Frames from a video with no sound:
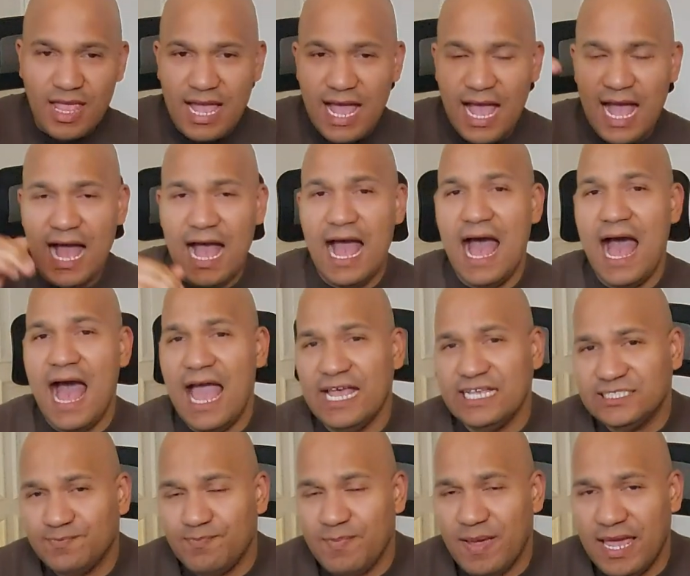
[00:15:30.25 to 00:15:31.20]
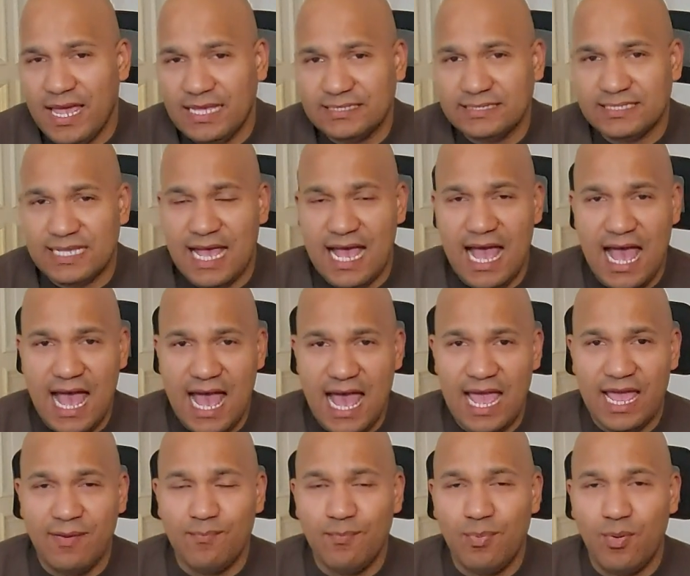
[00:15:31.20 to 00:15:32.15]
a high space, a
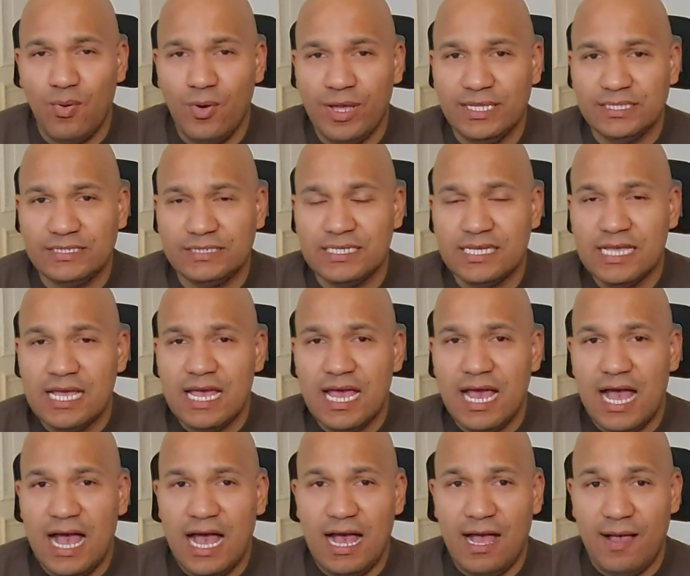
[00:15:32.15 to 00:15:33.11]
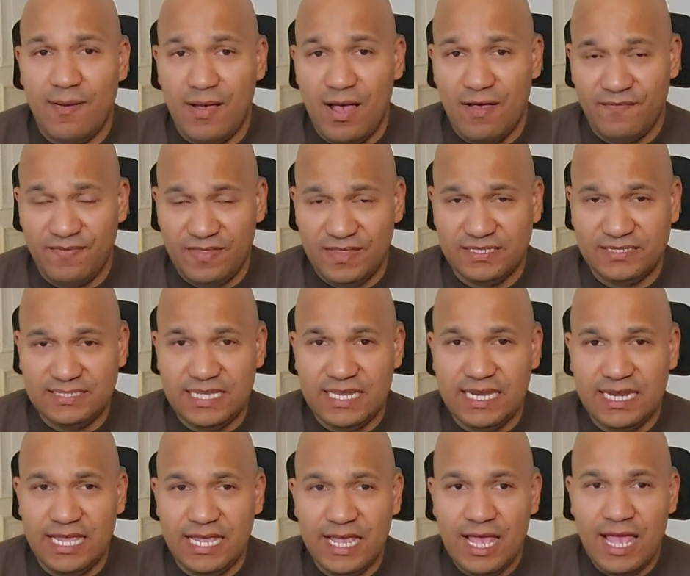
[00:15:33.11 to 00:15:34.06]
high point of the
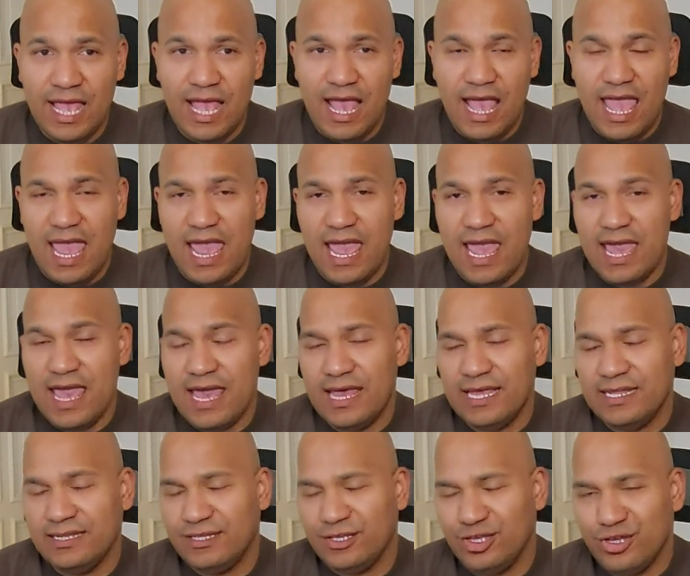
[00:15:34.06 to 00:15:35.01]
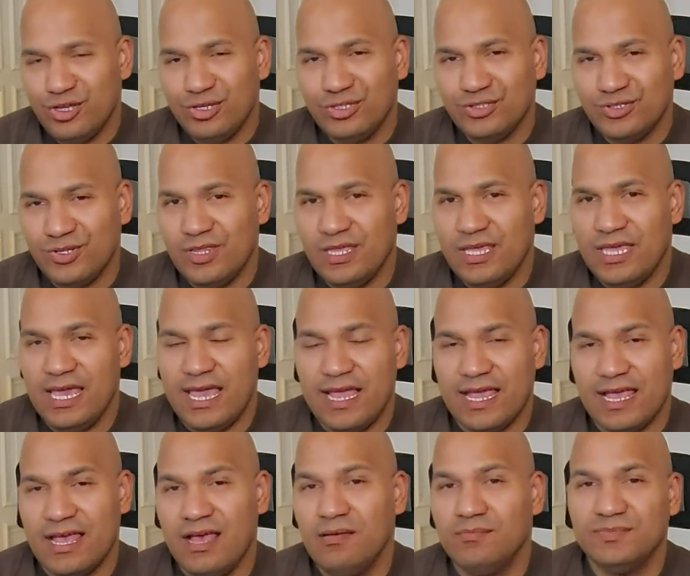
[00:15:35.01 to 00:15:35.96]
city, and usually it
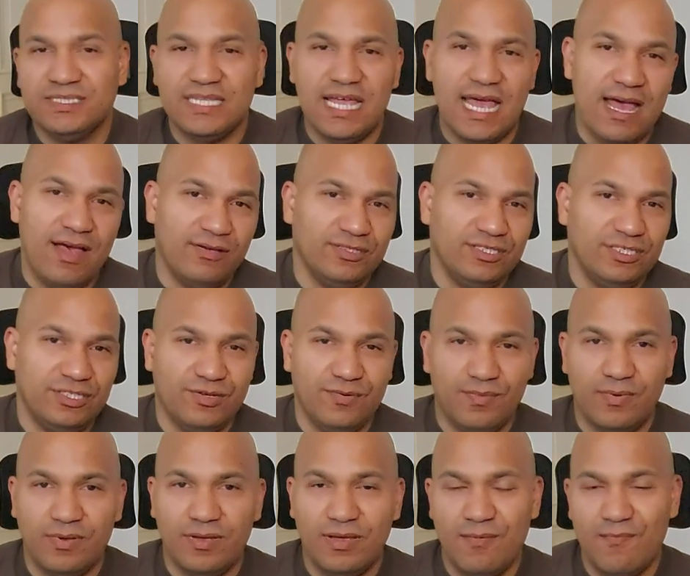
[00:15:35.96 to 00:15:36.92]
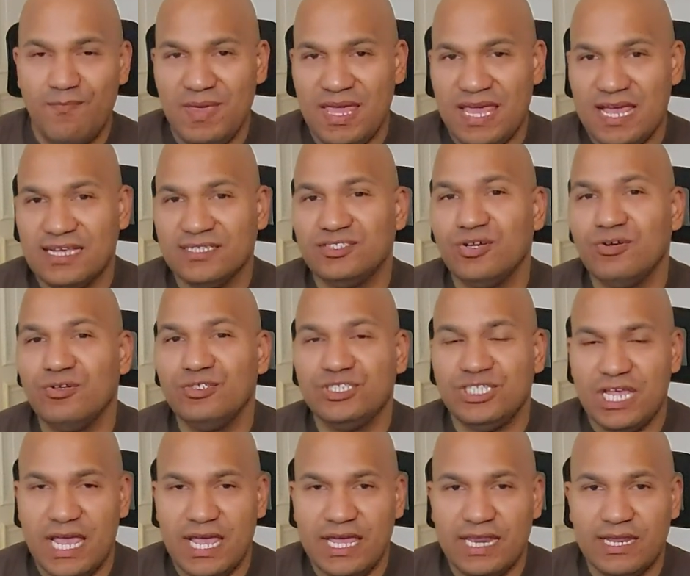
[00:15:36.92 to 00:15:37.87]
comes down to being
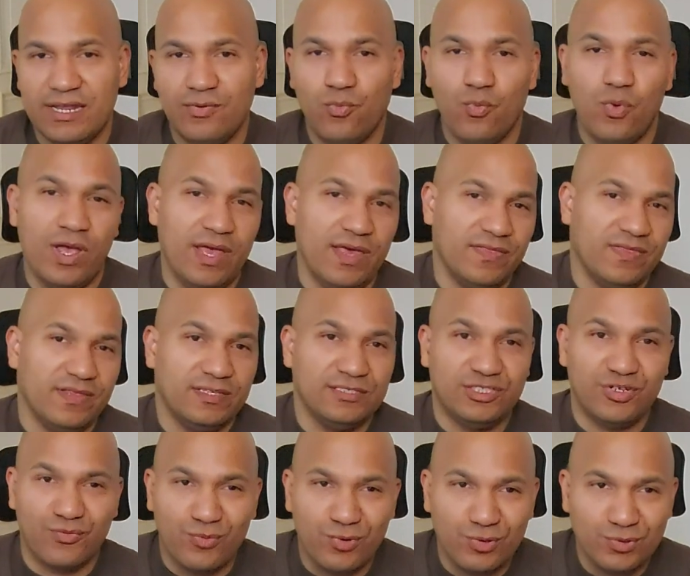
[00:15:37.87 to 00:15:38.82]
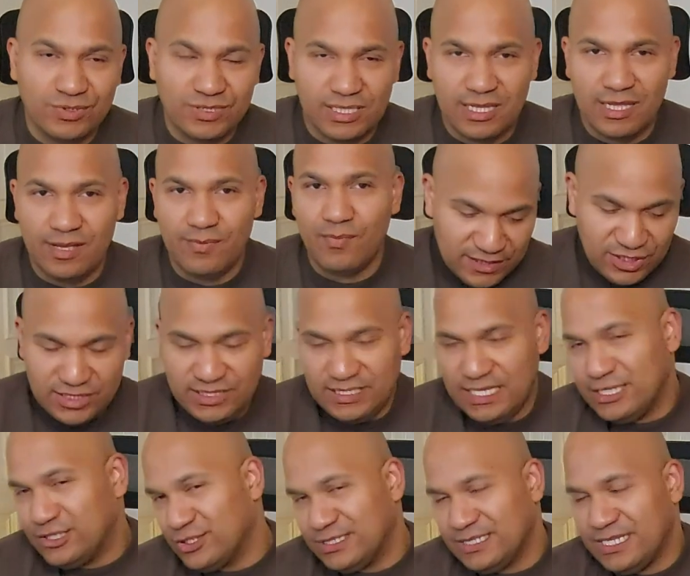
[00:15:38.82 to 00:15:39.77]
associated with Jerusalem. Just
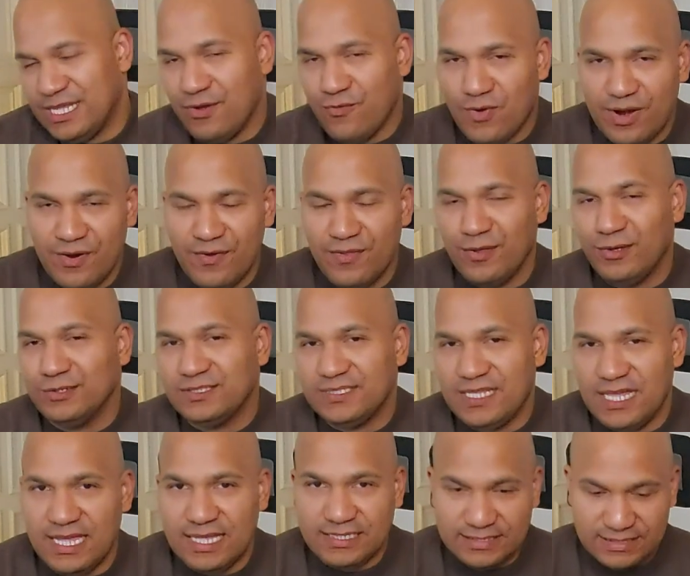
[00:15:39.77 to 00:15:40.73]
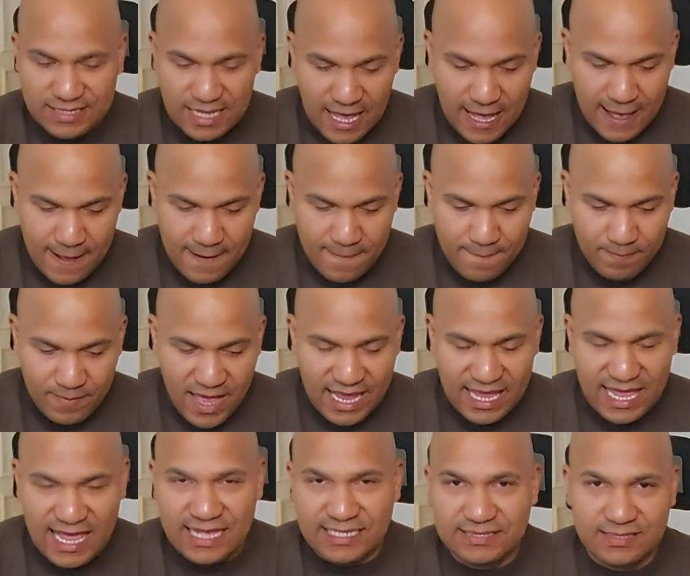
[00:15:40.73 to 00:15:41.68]
interesting, one of those things, I
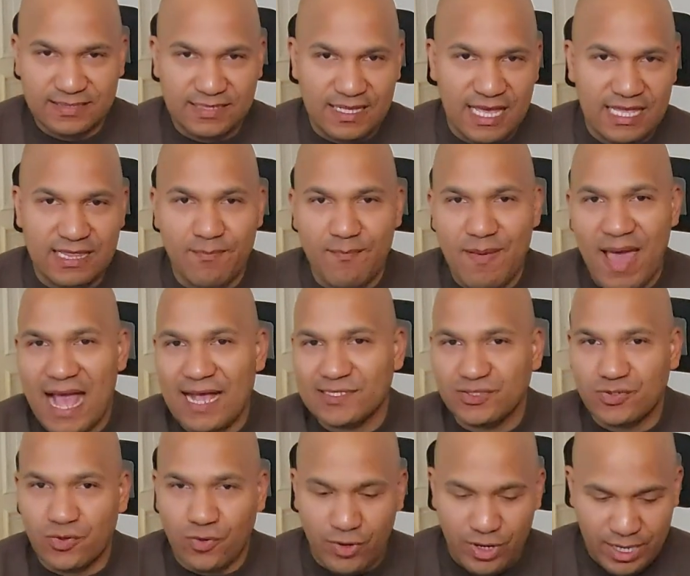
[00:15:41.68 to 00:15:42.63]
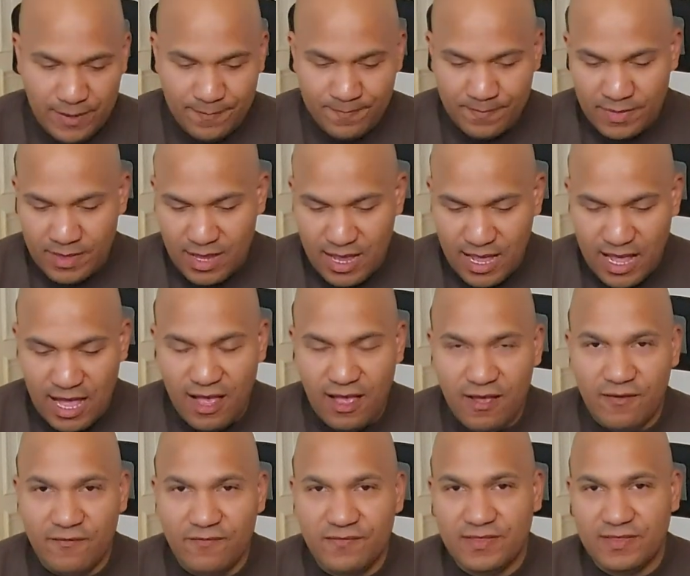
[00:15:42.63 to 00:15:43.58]
guess, in the backstory
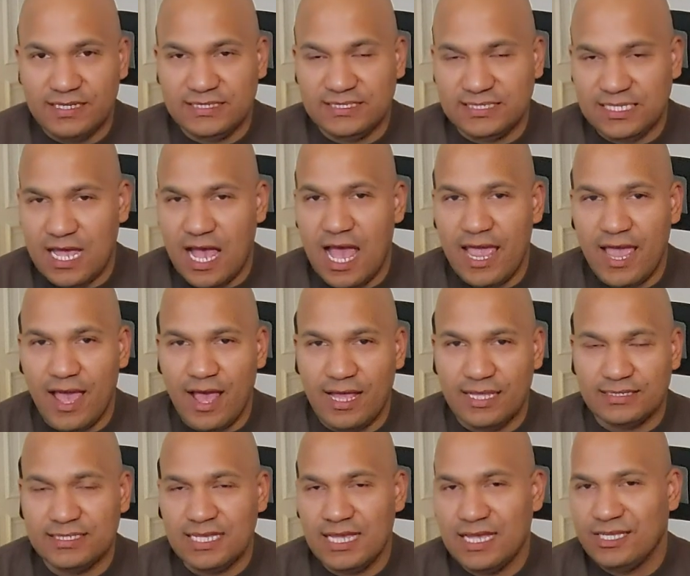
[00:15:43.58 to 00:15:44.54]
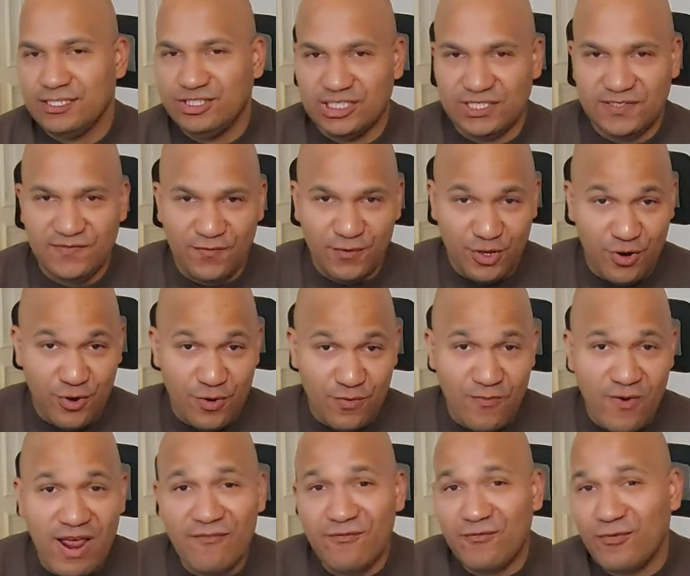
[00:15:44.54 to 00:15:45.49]
of the Zyons, just for your
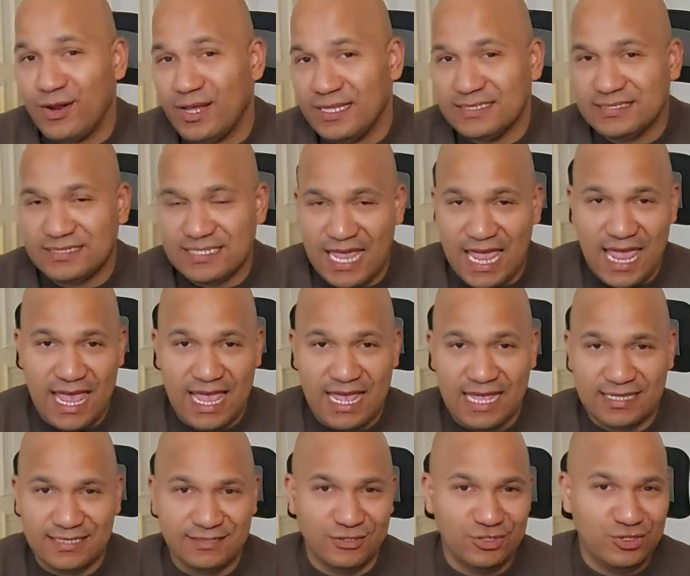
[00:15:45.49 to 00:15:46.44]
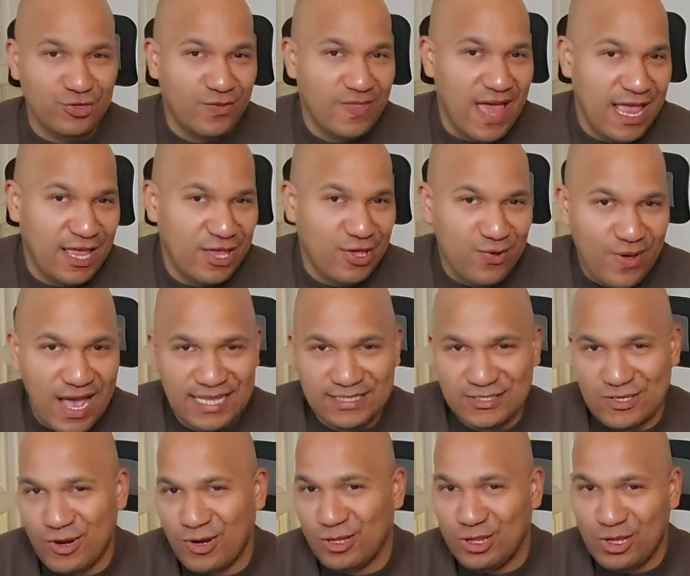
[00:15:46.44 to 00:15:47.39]
reference, and so that you
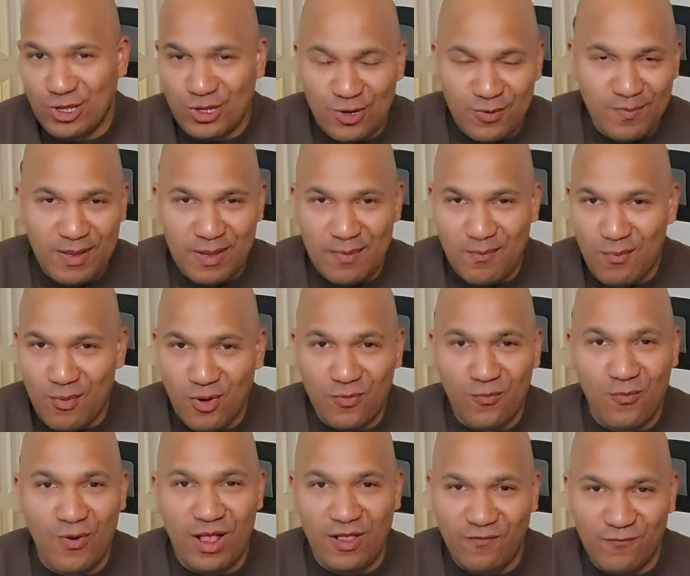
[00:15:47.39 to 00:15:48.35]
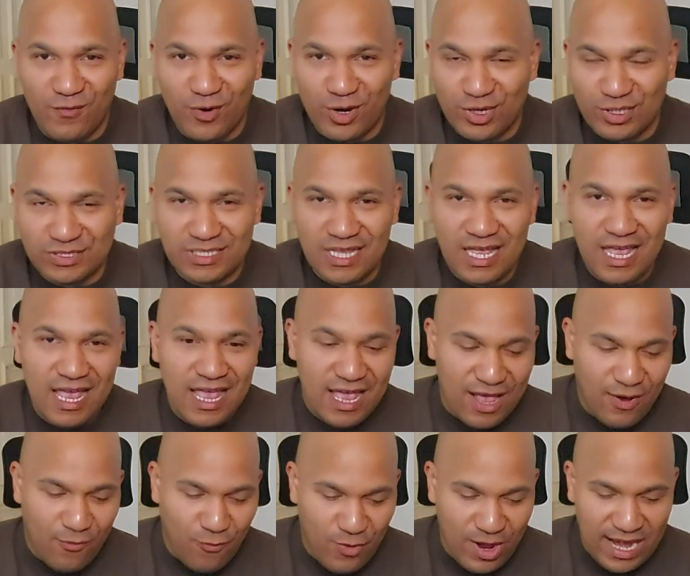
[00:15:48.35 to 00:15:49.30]
guys are a little bit more well-versed
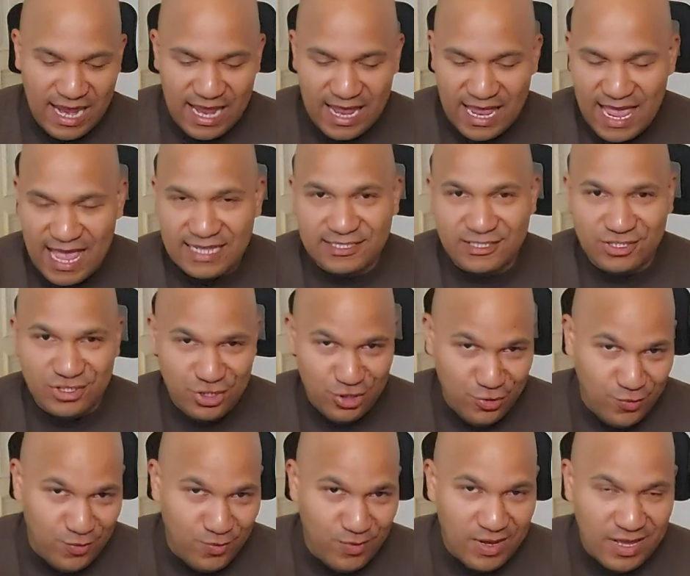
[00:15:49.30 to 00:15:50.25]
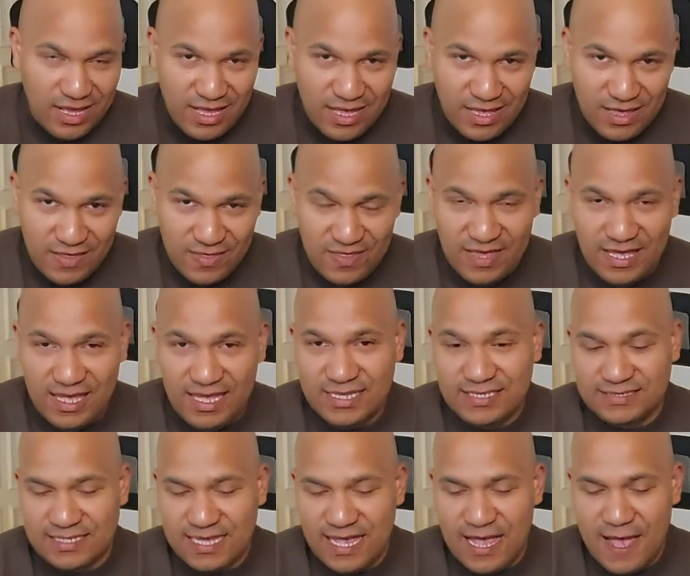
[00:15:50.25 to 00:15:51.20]
when it gets to
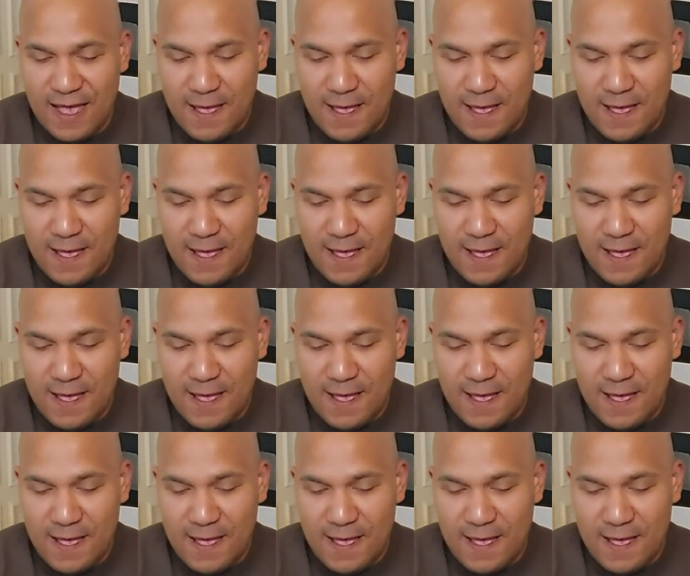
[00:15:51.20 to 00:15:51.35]
these